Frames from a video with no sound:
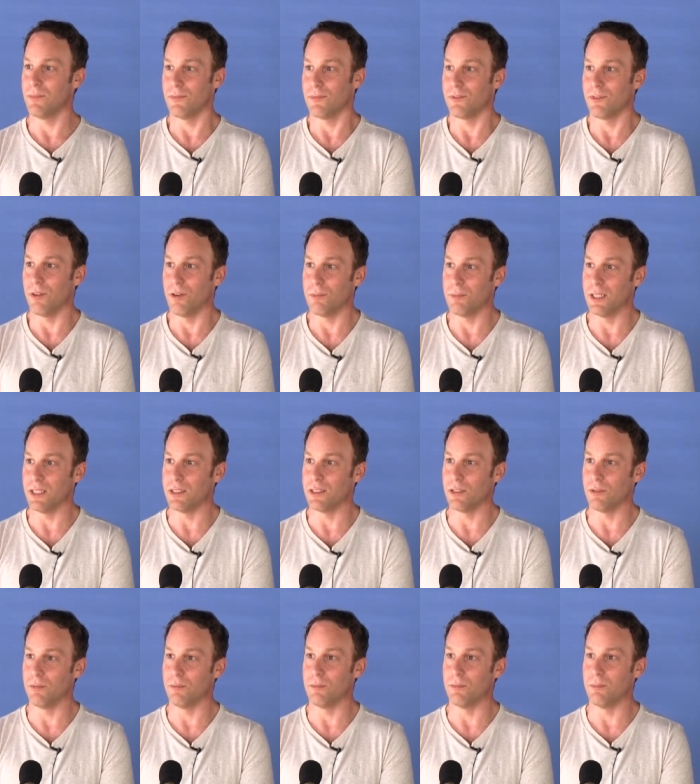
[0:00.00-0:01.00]
from it
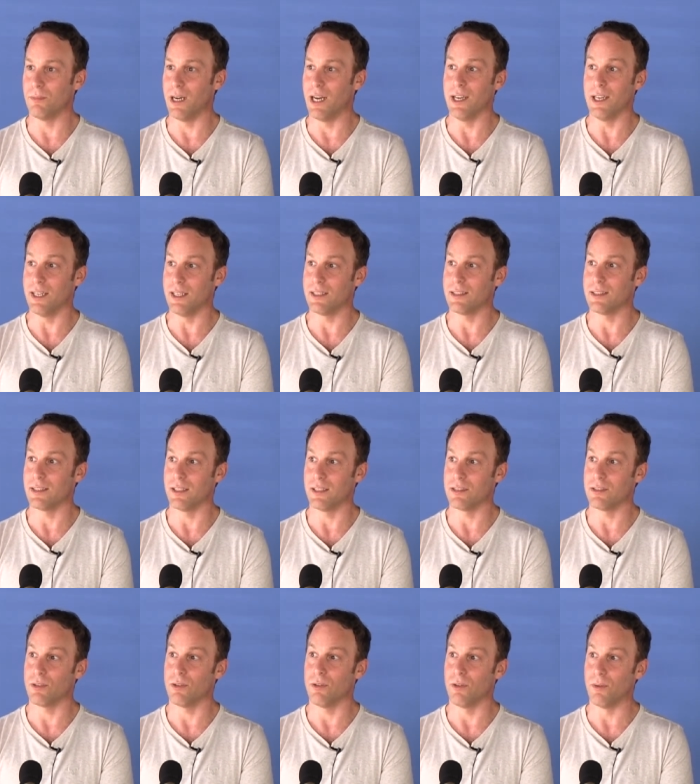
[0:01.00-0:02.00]
or by it
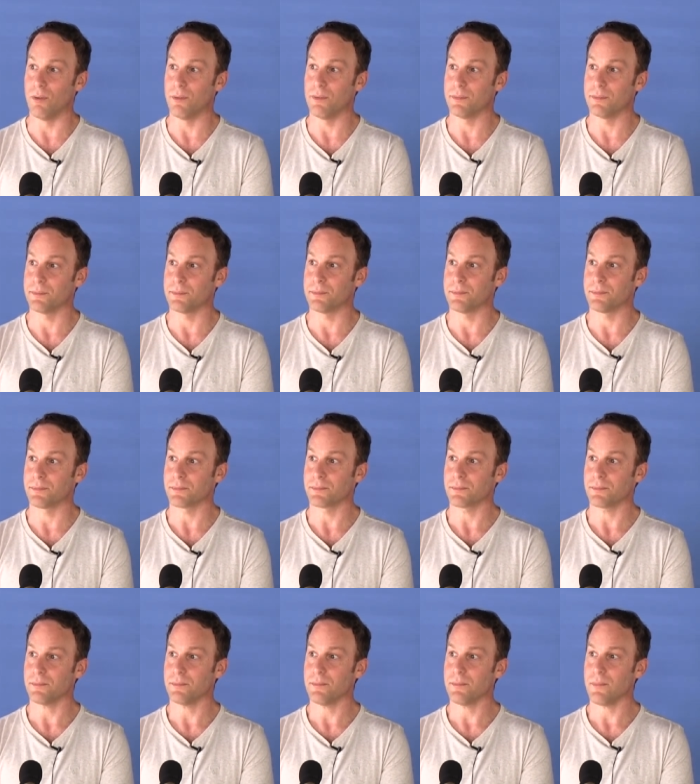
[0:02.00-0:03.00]
at all.
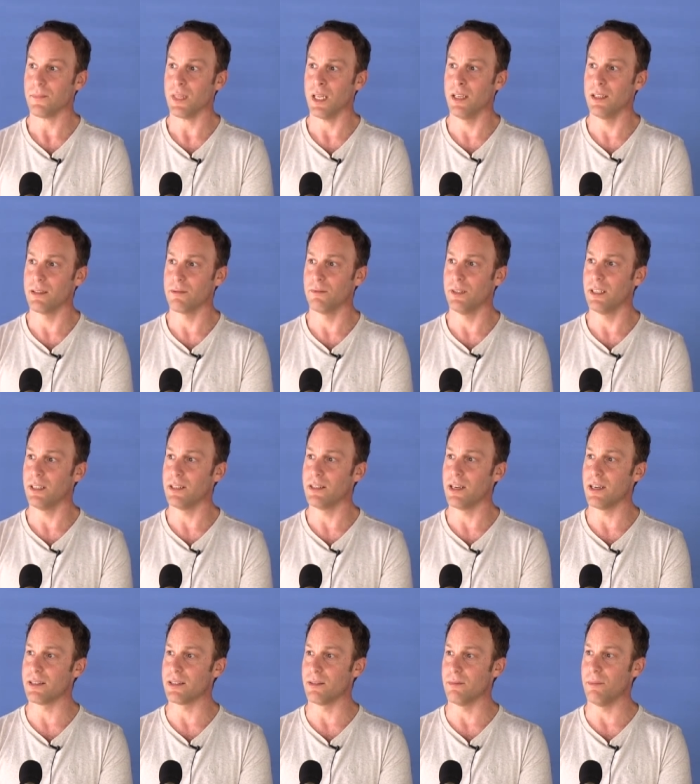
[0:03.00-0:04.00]
It really
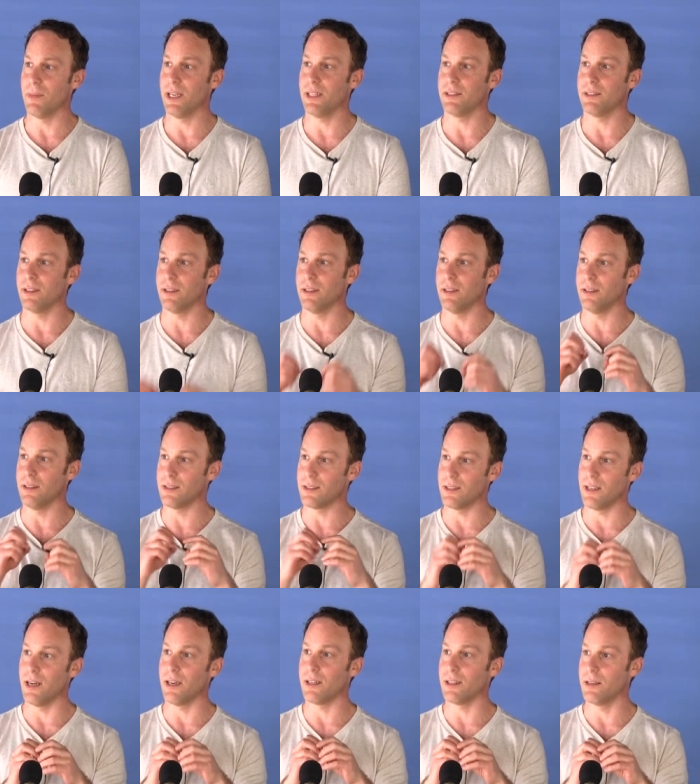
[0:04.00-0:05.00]
doesn't matter.
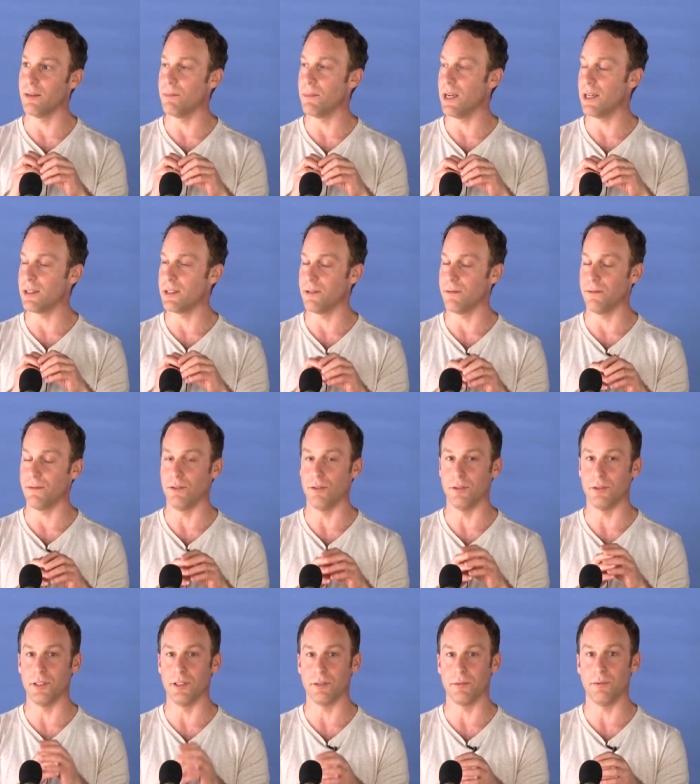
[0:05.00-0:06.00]
It's like the
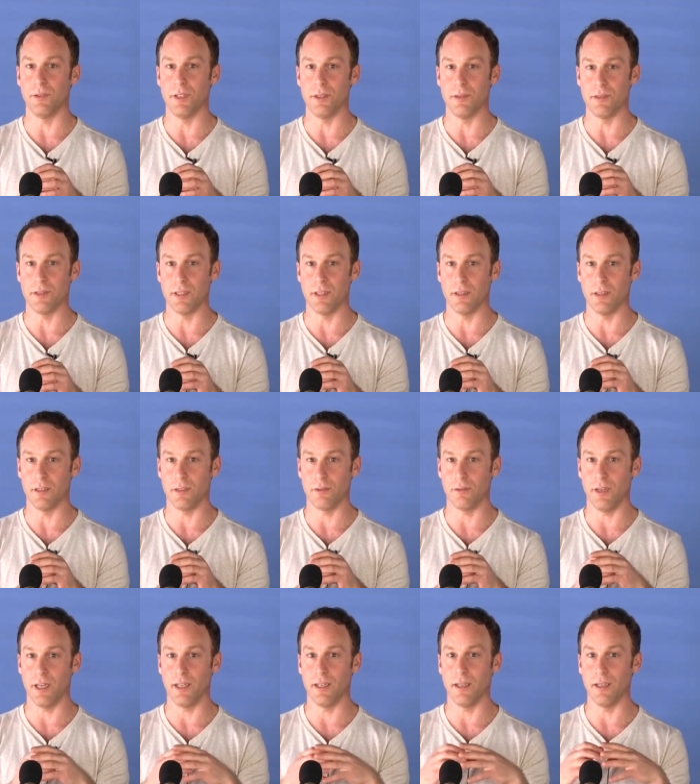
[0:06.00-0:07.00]
metaphor that we use in the
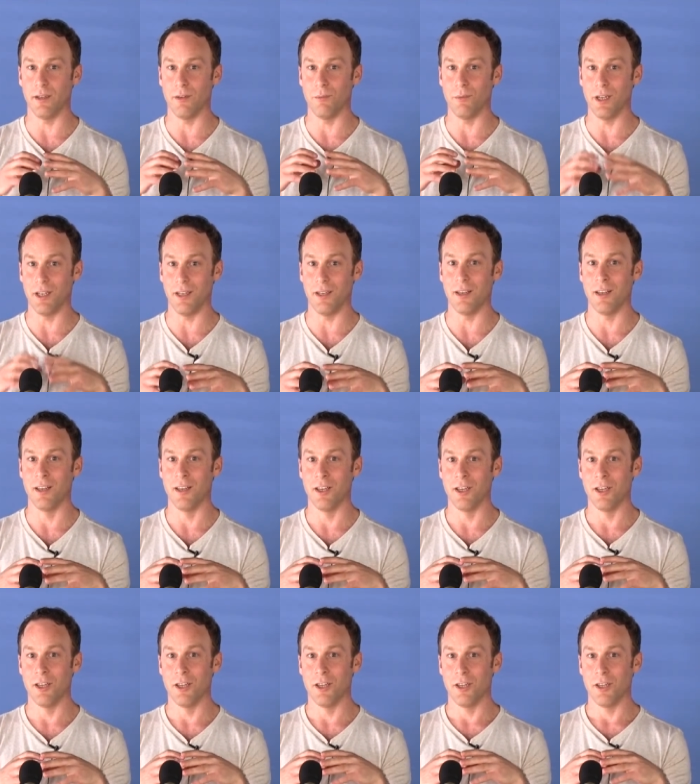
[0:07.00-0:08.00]
training when
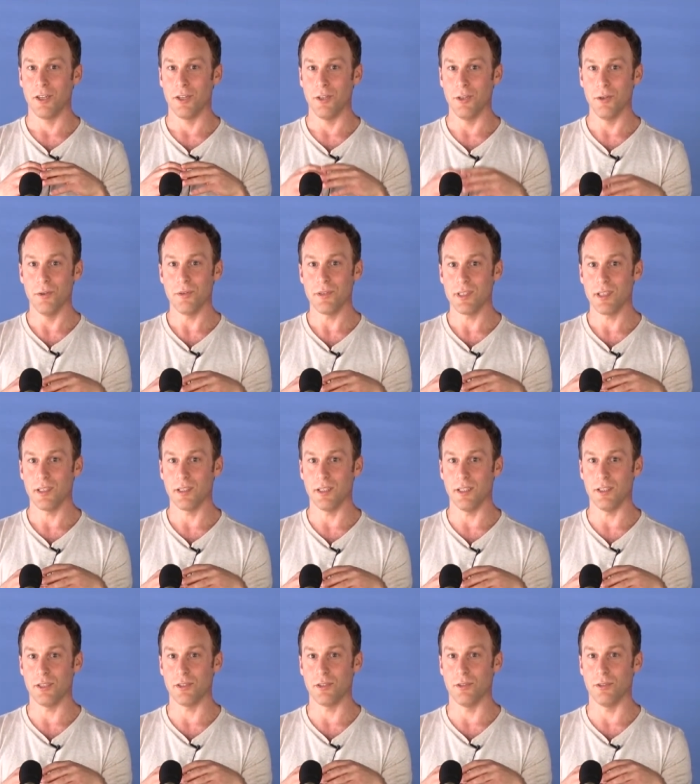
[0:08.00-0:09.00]
using
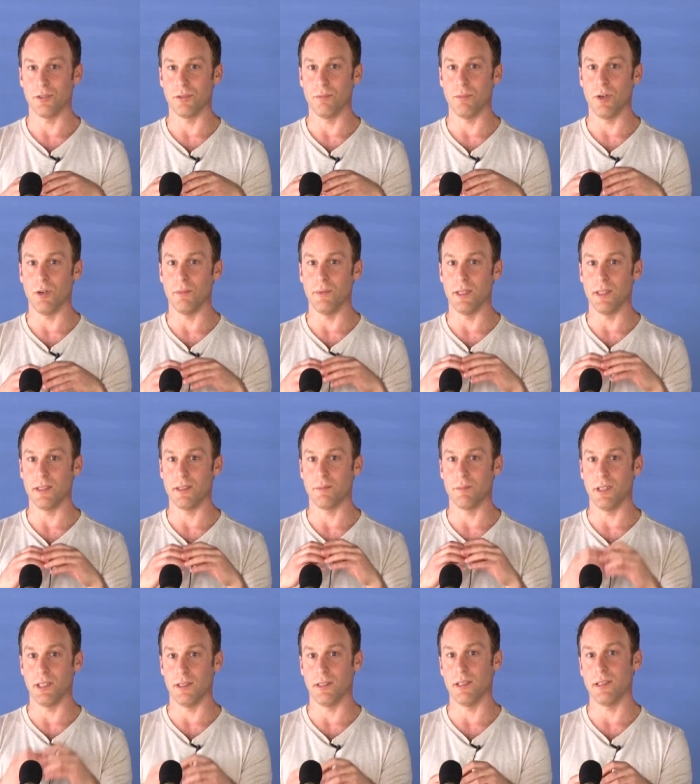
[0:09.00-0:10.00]
these short moments,
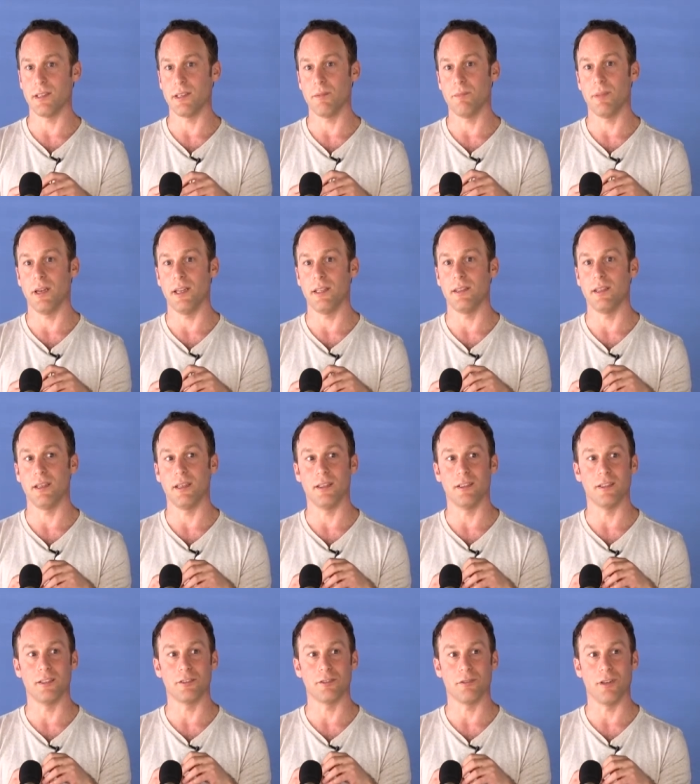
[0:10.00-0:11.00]
participating in
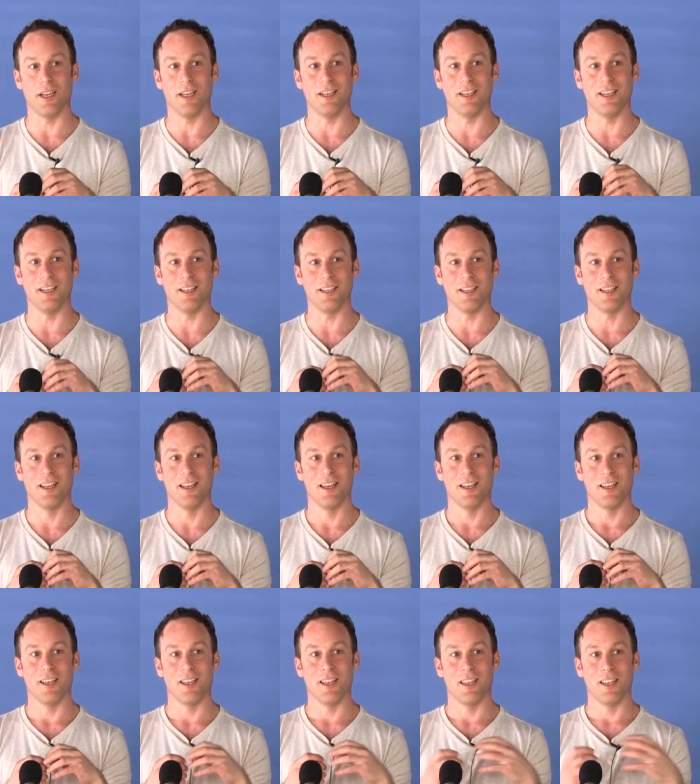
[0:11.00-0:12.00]
the training,
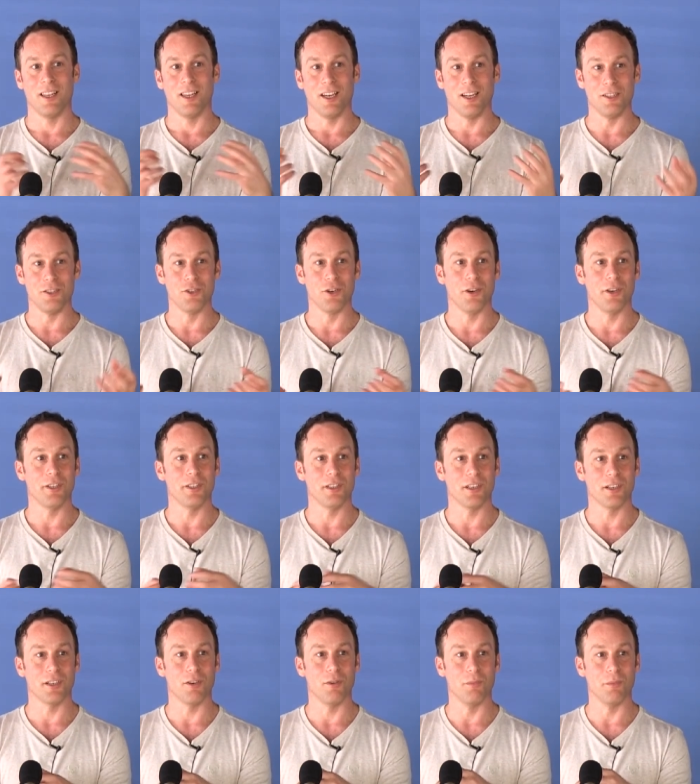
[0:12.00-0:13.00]
enjoying
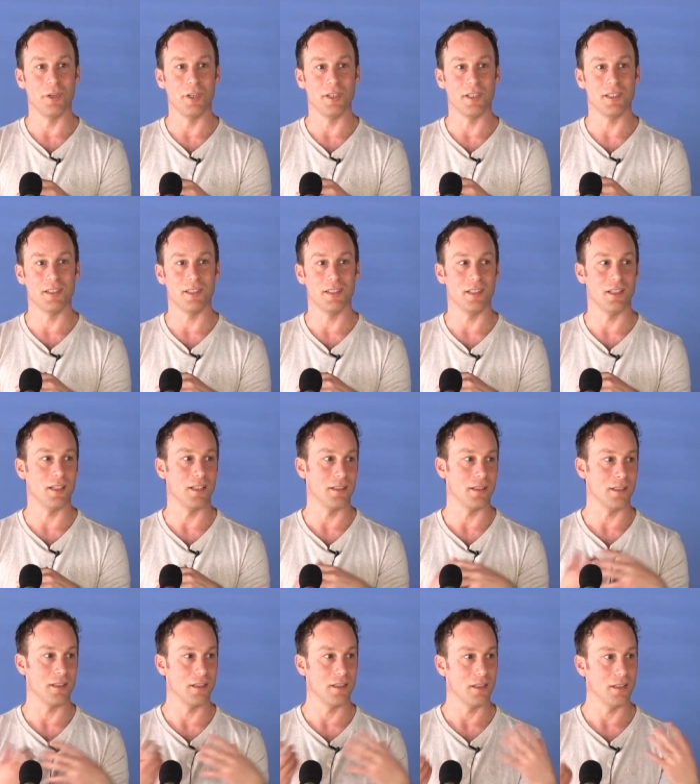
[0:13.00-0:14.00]
the community
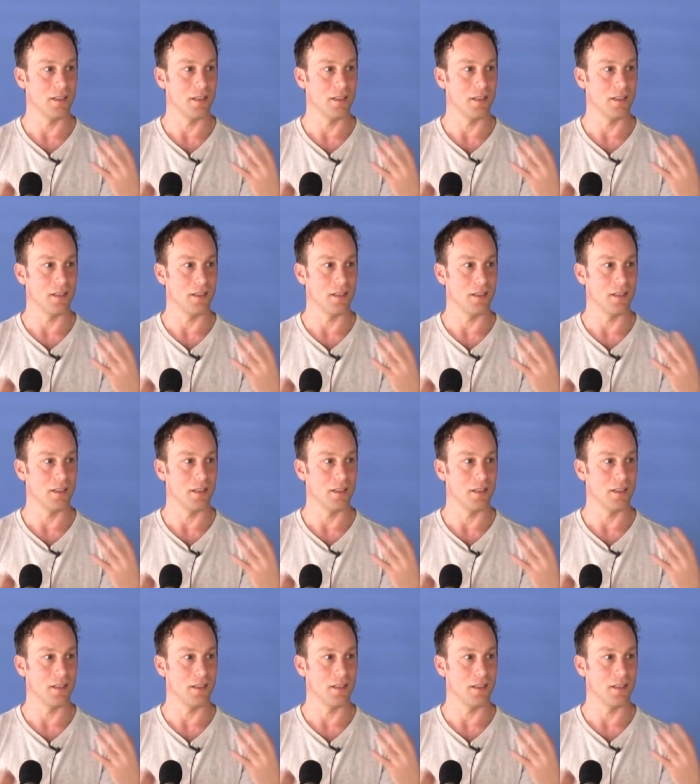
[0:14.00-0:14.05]
and